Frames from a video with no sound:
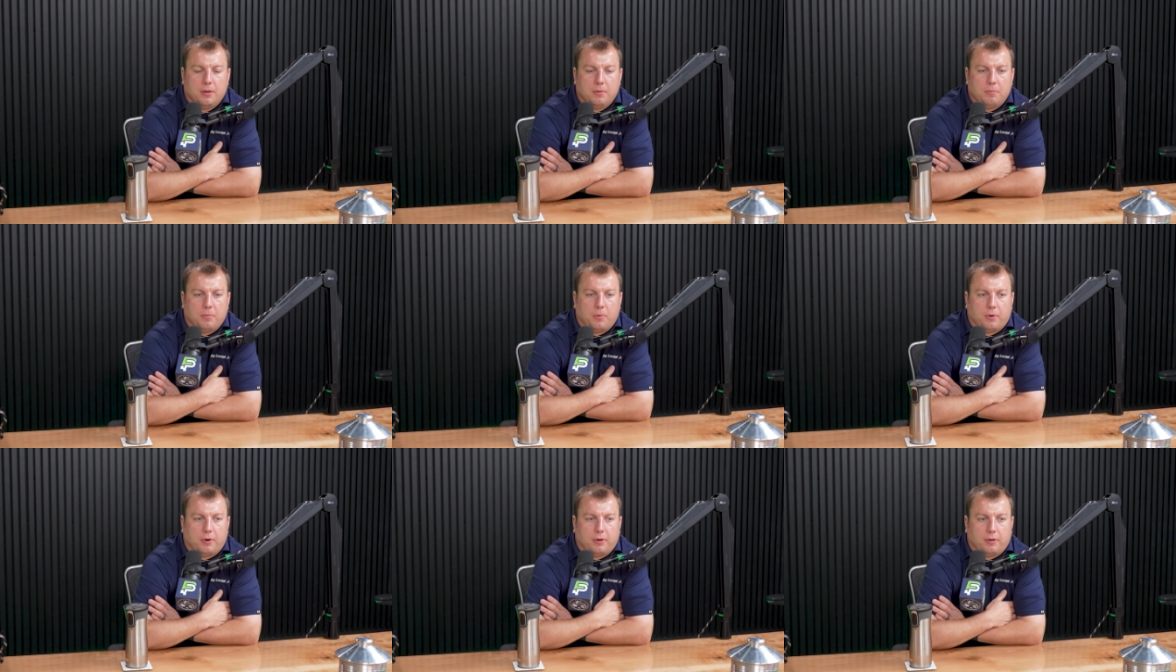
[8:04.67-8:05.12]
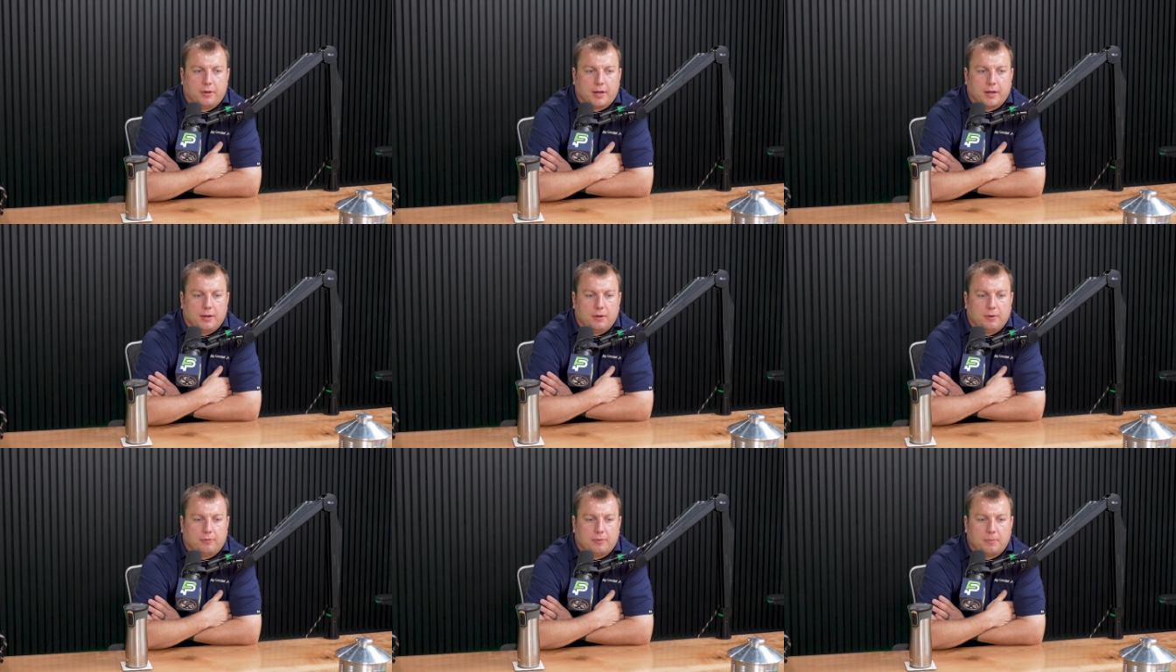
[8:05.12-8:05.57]
We're
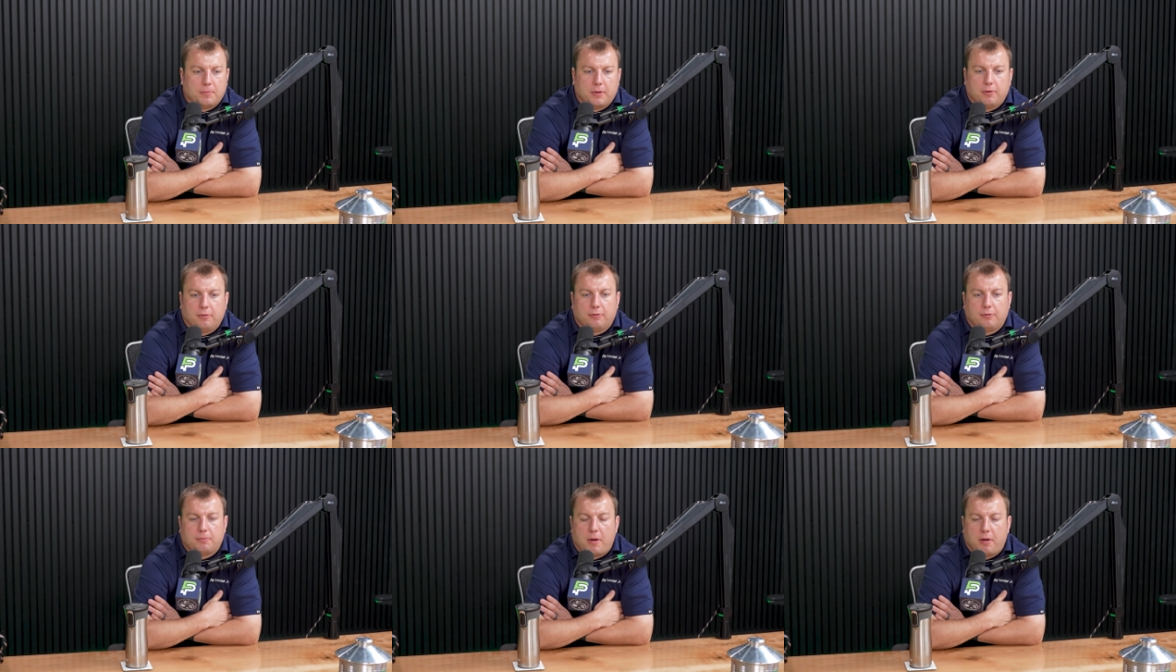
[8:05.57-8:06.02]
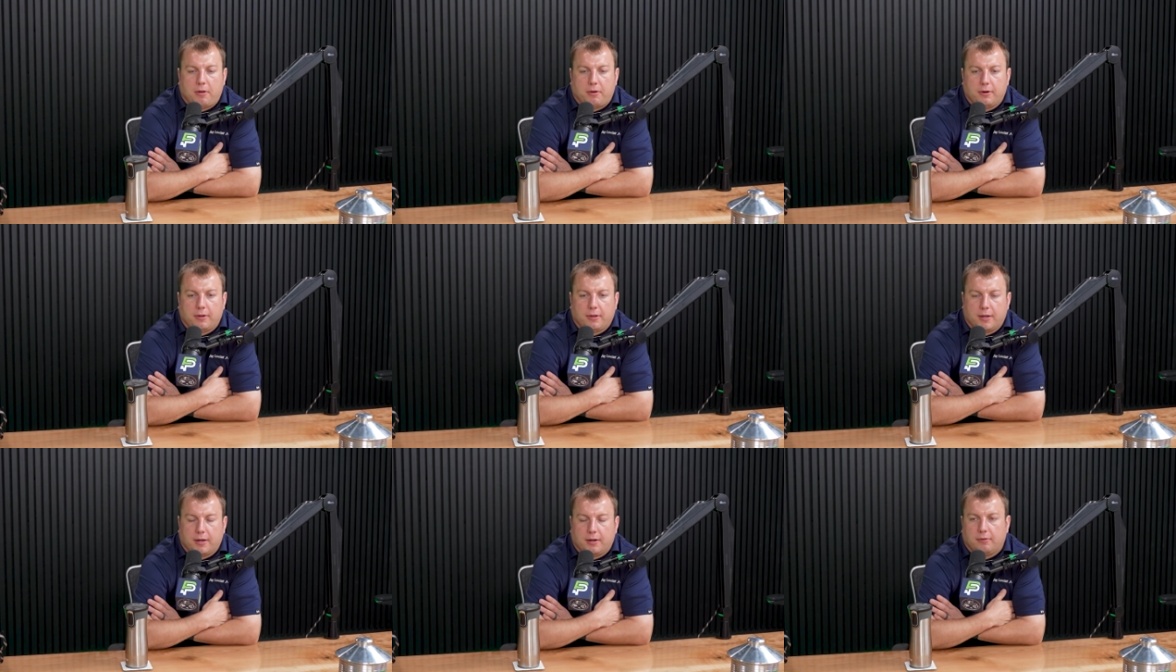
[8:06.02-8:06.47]
looking at some of those smaller
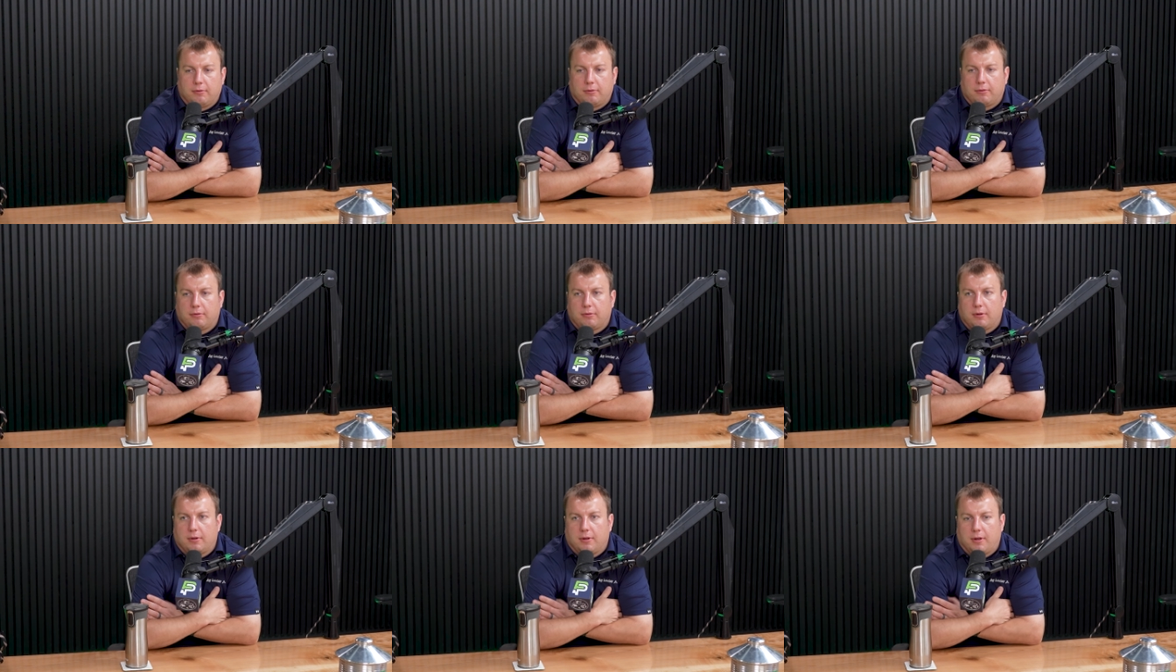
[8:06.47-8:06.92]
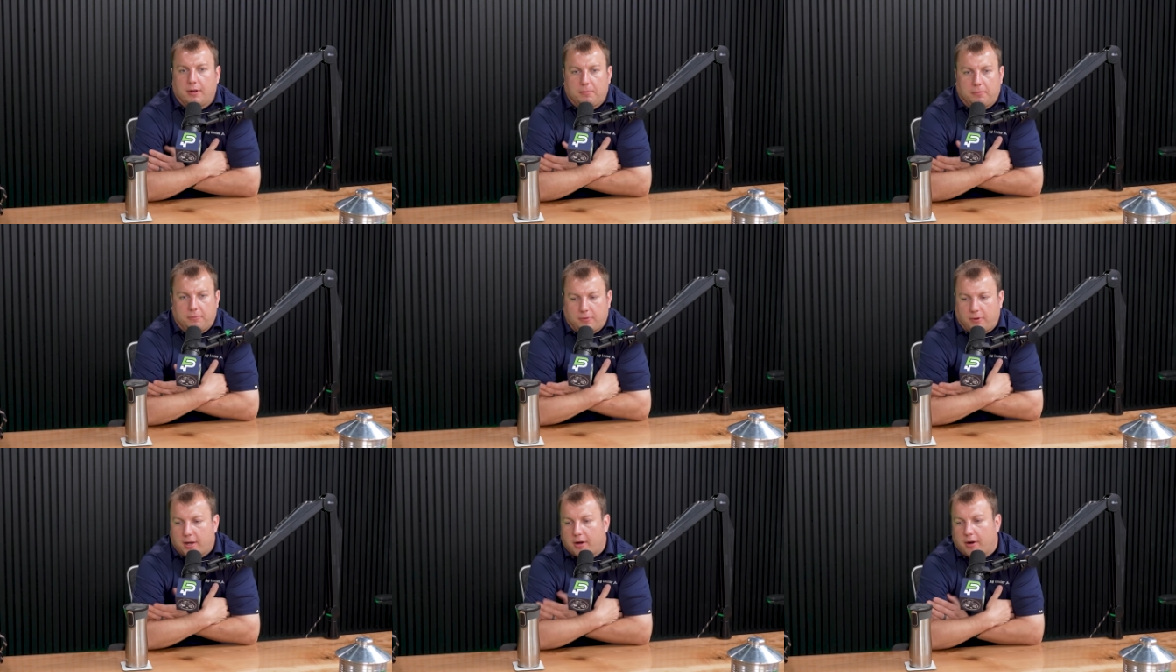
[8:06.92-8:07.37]
things, so
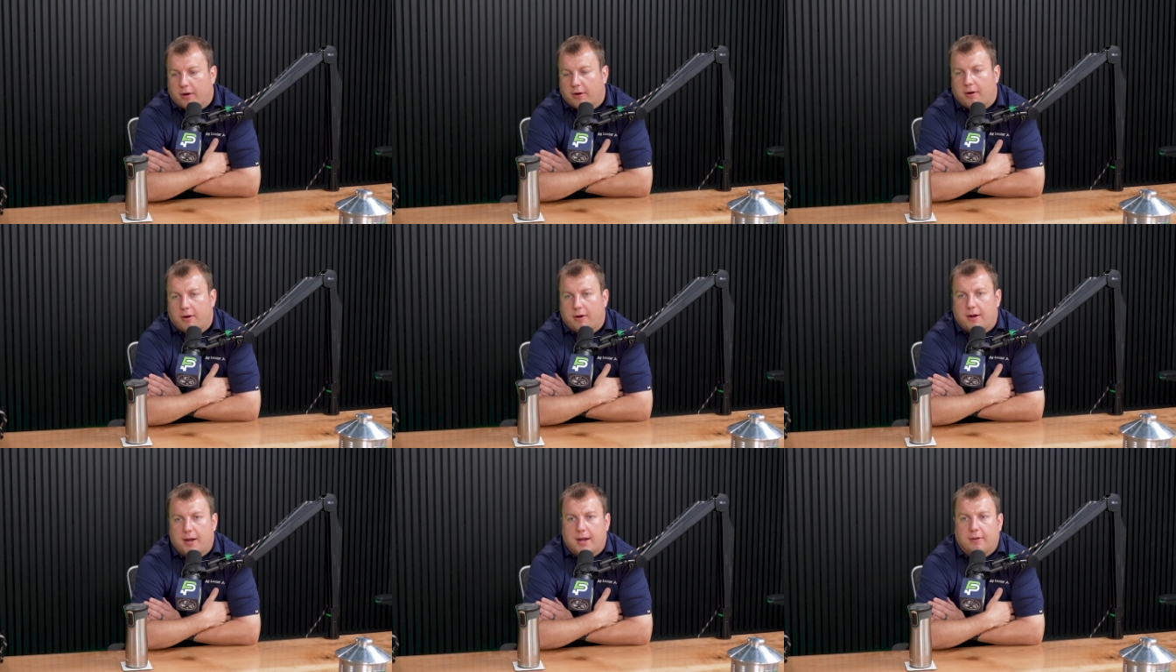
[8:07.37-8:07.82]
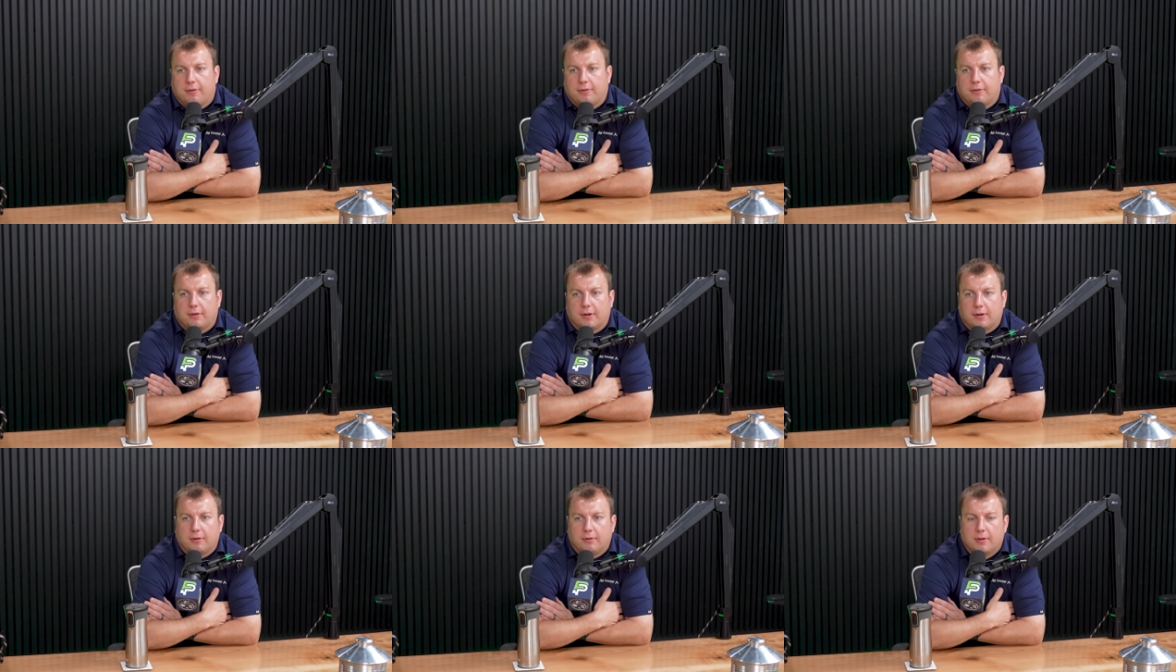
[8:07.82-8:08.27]
like our Card Ace
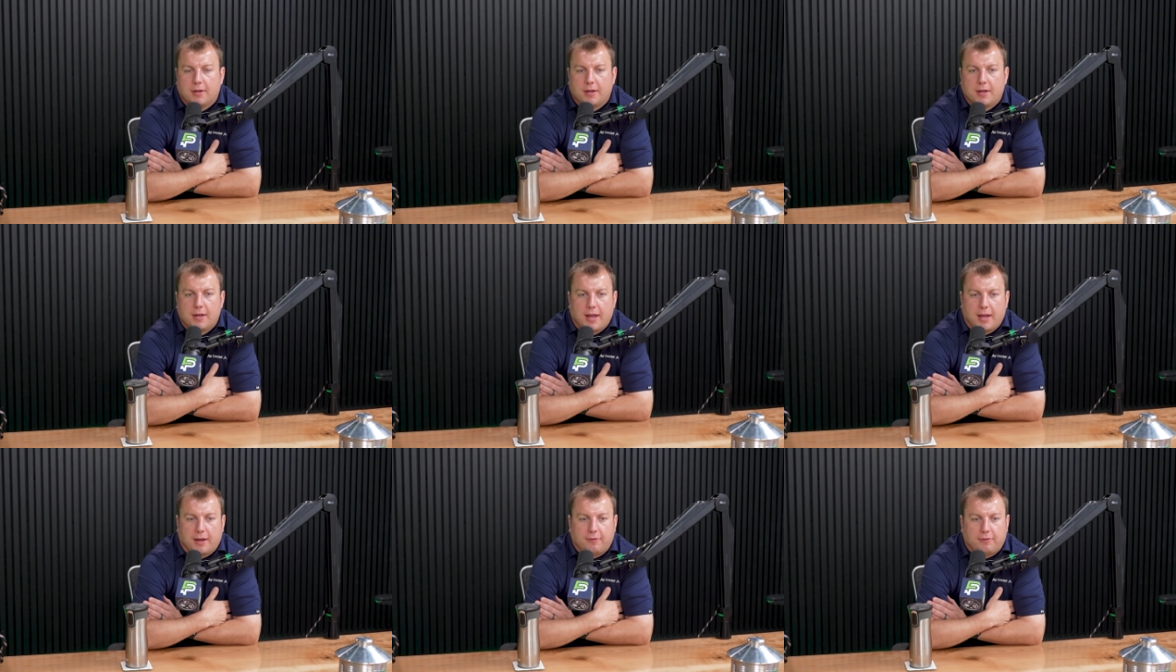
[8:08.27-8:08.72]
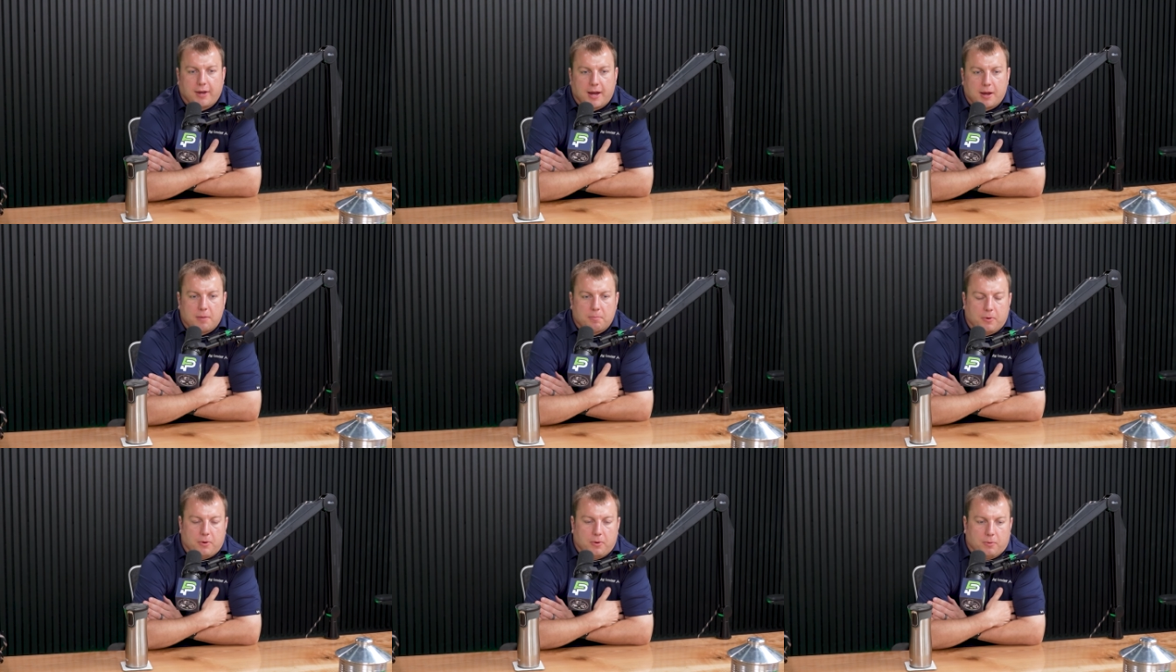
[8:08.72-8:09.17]
is an
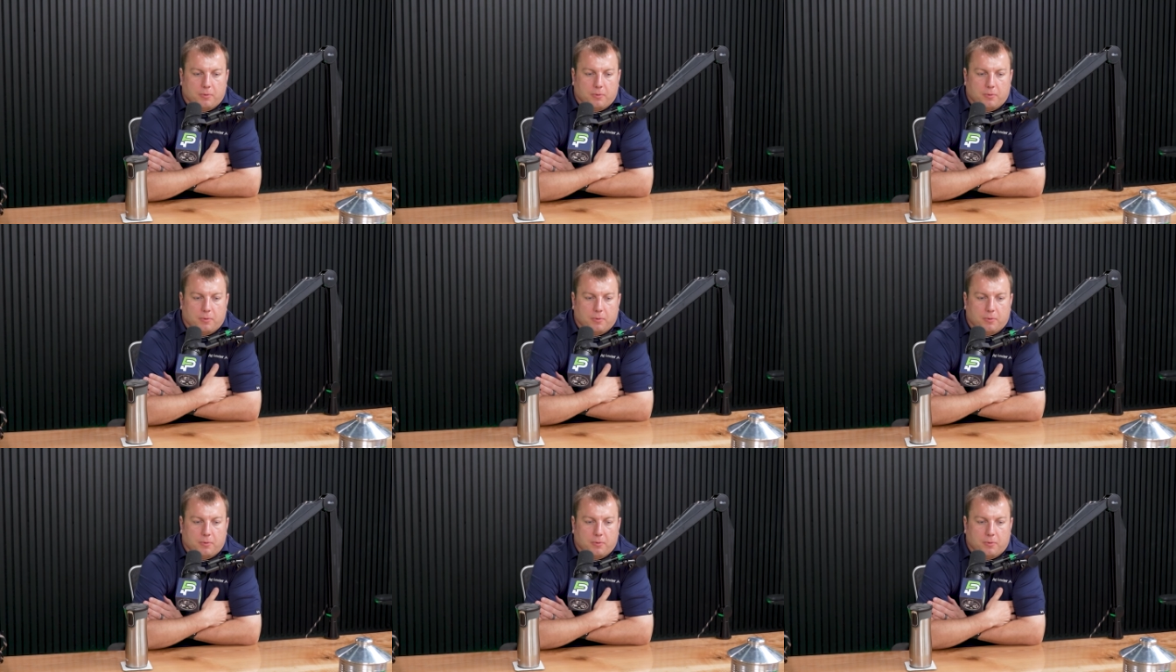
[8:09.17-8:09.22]
example.